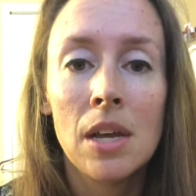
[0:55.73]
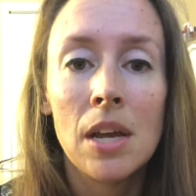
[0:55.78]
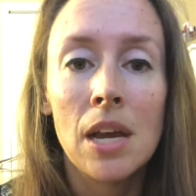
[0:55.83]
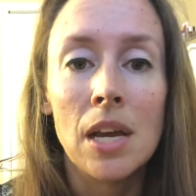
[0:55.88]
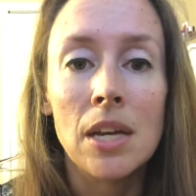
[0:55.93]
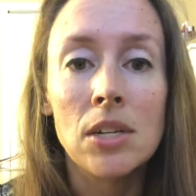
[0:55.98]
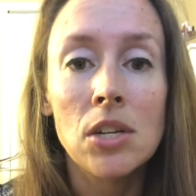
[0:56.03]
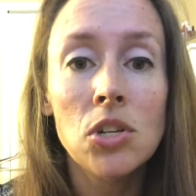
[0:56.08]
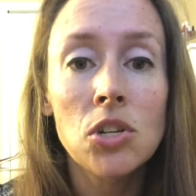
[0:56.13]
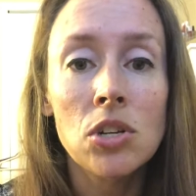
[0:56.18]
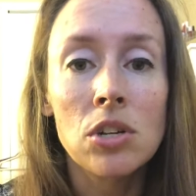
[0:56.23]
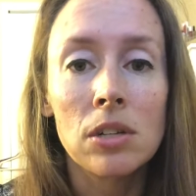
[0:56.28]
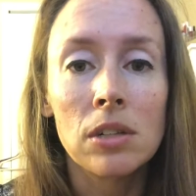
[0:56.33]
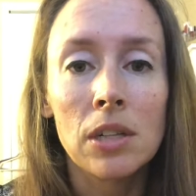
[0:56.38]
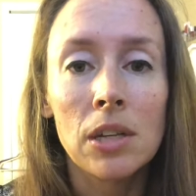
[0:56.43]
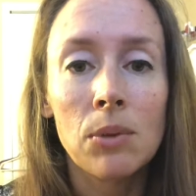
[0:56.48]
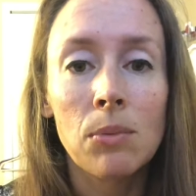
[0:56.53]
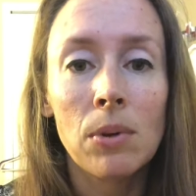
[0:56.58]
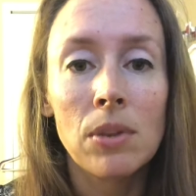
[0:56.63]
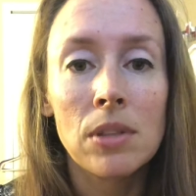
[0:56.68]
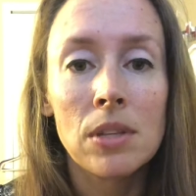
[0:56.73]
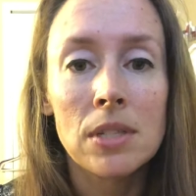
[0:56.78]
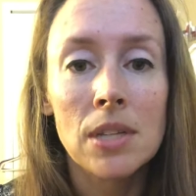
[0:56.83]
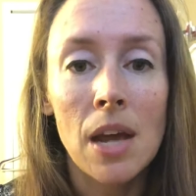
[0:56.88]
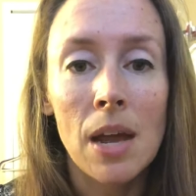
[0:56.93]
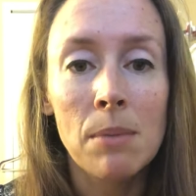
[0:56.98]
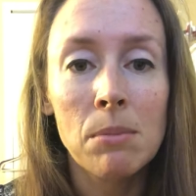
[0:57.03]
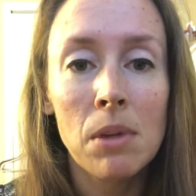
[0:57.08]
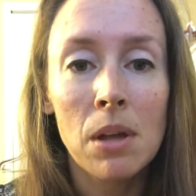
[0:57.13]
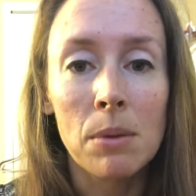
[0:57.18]
Additionally, when the
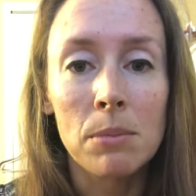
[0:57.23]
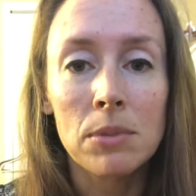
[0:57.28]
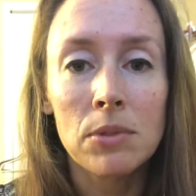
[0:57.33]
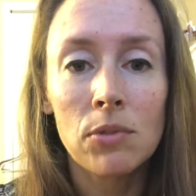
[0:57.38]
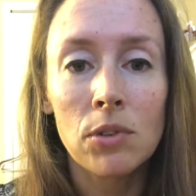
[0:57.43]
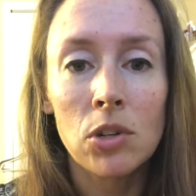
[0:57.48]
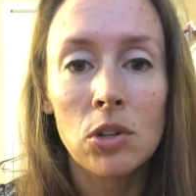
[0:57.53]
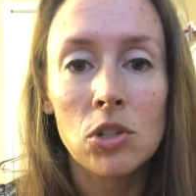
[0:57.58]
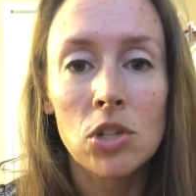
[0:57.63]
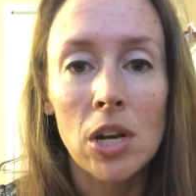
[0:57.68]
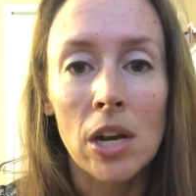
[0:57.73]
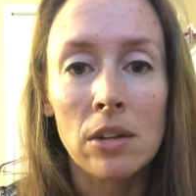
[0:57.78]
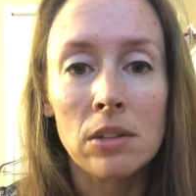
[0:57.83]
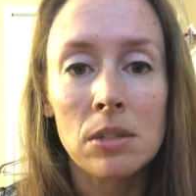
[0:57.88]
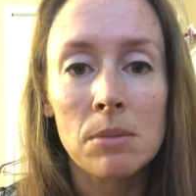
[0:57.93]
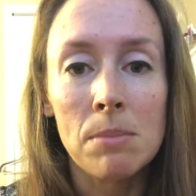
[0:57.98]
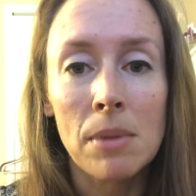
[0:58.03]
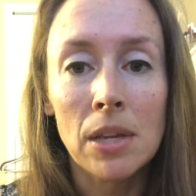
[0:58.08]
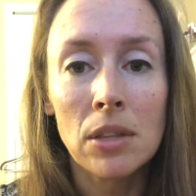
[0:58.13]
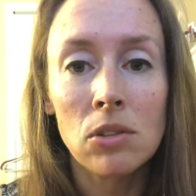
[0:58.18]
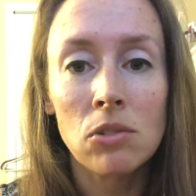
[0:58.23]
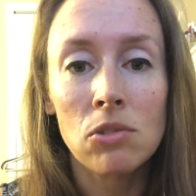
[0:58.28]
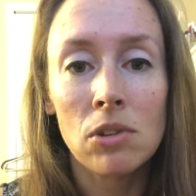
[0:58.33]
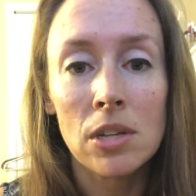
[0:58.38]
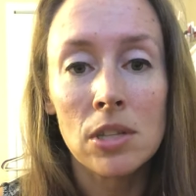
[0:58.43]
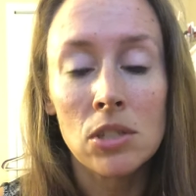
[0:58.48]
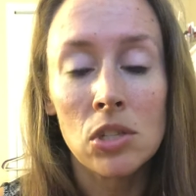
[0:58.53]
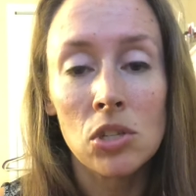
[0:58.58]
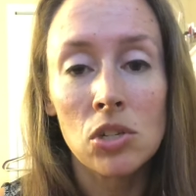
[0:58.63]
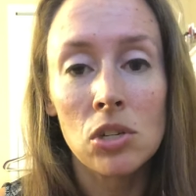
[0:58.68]
time comes for your child to make the
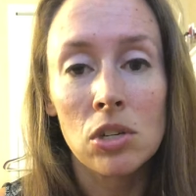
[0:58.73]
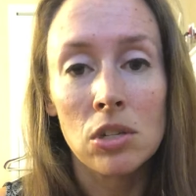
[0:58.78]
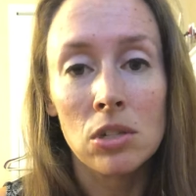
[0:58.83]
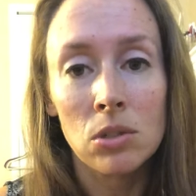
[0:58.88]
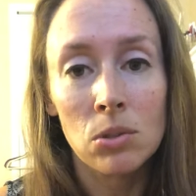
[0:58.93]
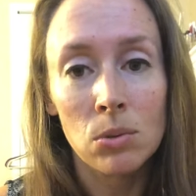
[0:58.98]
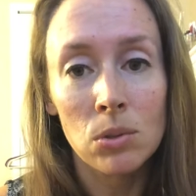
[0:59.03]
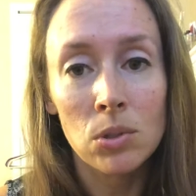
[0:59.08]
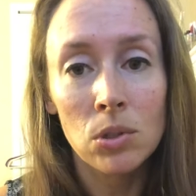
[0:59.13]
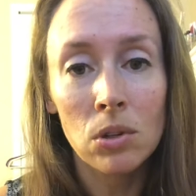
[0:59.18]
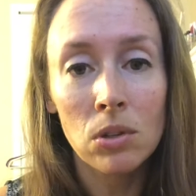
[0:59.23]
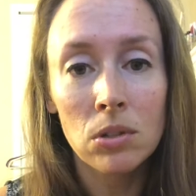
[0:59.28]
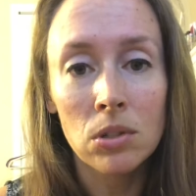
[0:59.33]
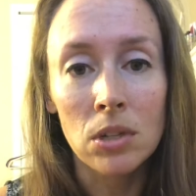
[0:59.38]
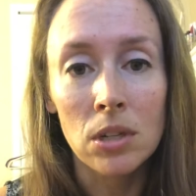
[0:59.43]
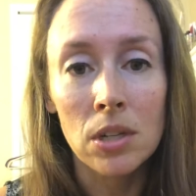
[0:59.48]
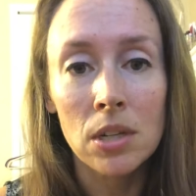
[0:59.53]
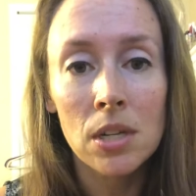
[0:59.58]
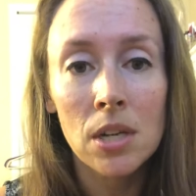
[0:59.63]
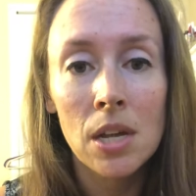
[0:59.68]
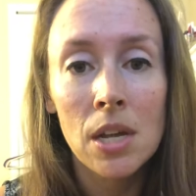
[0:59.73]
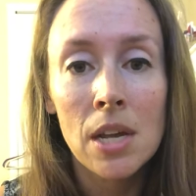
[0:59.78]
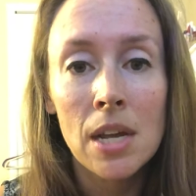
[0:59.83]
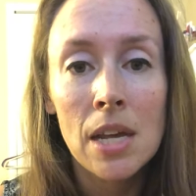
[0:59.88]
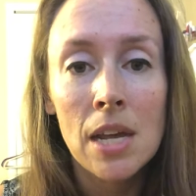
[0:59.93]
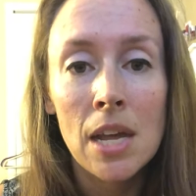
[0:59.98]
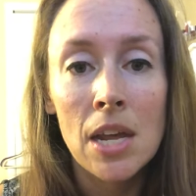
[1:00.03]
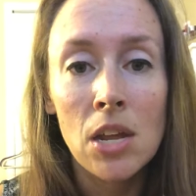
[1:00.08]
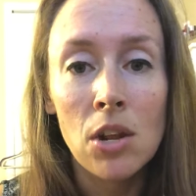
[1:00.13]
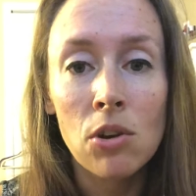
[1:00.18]
transition into adulthood,
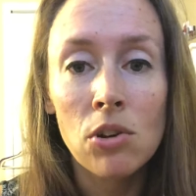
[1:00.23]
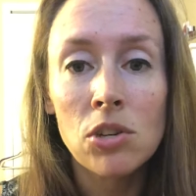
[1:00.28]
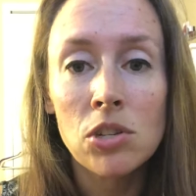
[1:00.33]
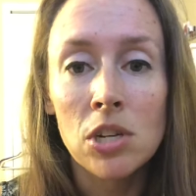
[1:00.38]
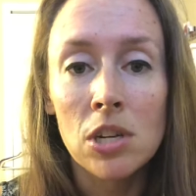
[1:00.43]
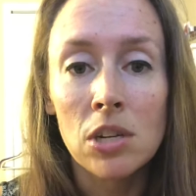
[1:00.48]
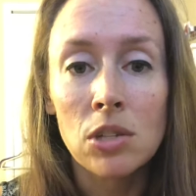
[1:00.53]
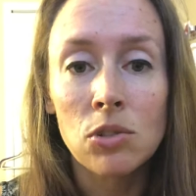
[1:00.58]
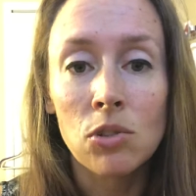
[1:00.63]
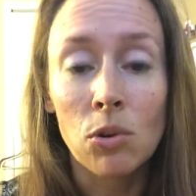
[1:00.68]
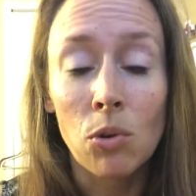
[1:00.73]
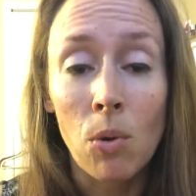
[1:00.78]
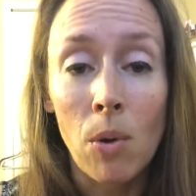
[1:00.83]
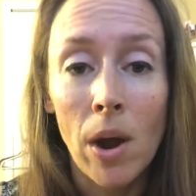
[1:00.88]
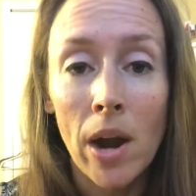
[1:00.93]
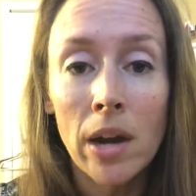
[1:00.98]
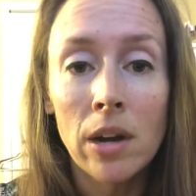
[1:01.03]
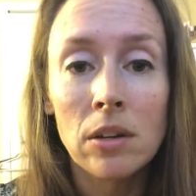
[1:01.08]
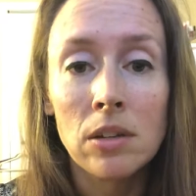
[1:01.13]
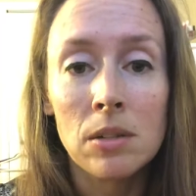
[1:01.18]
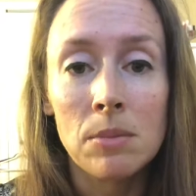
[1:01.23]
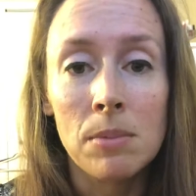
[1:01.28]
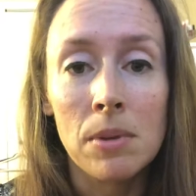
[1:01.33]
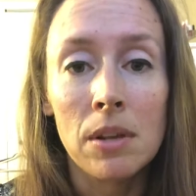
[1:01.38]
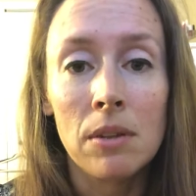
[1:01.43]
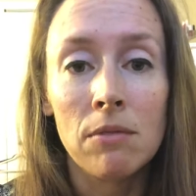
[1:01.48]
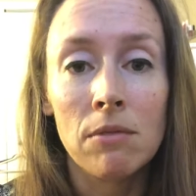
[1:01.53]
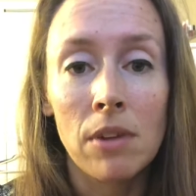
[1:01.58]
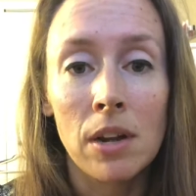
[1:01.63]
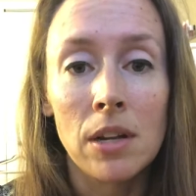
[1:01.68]
he or she is required to be
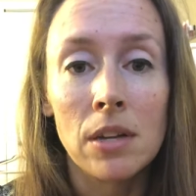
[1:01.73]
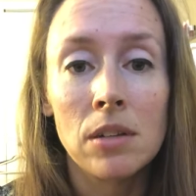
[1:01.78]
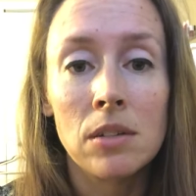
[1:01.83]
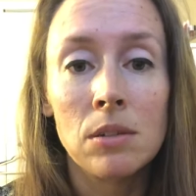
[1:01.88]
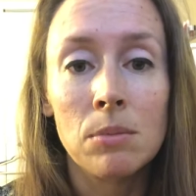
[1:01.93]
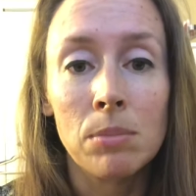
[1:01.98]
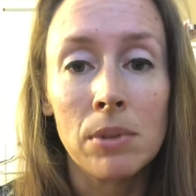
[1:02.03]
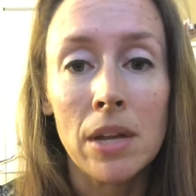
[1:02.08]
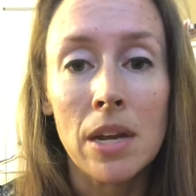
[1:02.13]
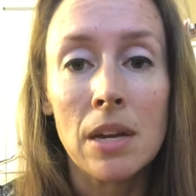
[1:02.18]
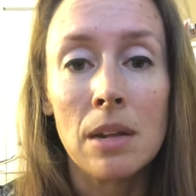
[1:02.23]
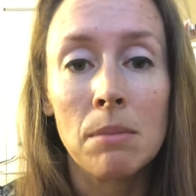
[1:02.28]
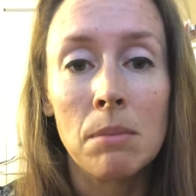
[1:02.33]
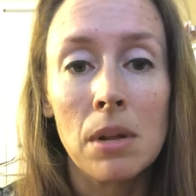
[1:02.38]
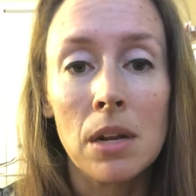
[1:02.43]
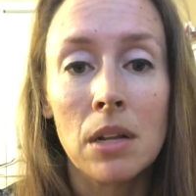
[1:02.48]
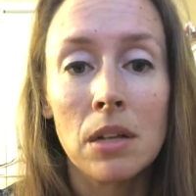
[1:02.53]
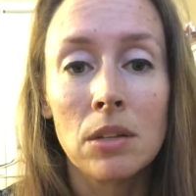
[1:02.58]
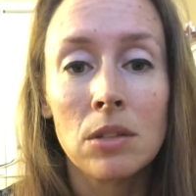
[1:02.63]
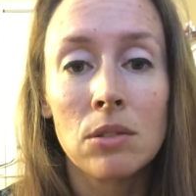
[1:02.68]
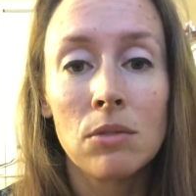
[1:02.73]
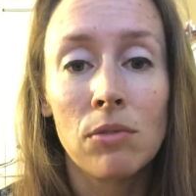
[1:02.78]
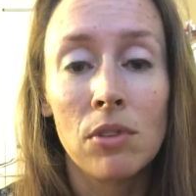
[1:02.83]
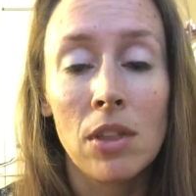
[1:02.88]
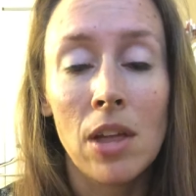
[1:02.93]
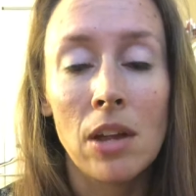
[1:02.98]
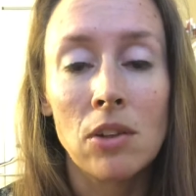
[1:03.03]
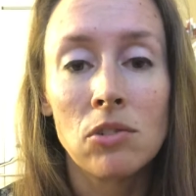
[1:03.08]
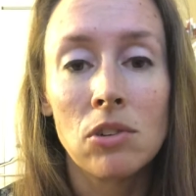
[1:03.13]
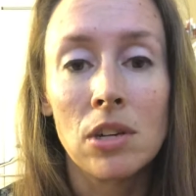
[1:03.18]
invited to planning meetings for
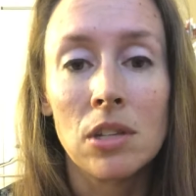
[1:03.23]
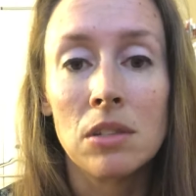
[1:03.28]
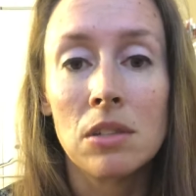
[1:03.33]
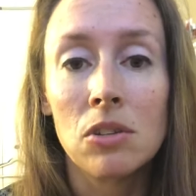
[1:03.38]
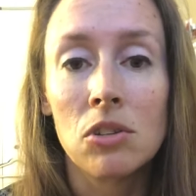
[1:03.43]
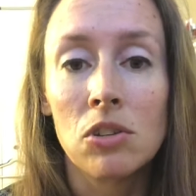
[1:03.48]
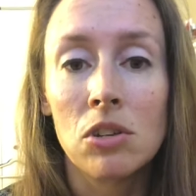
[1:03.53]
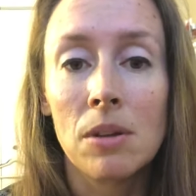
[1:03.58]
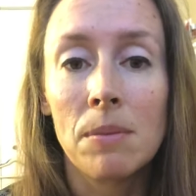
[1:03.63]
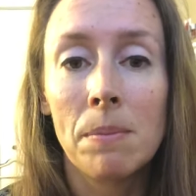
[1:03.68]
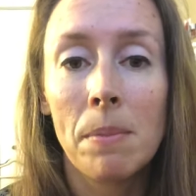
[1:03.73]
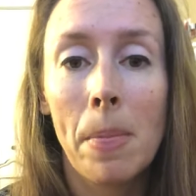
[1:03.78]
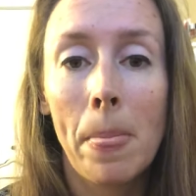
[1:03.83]
that transition.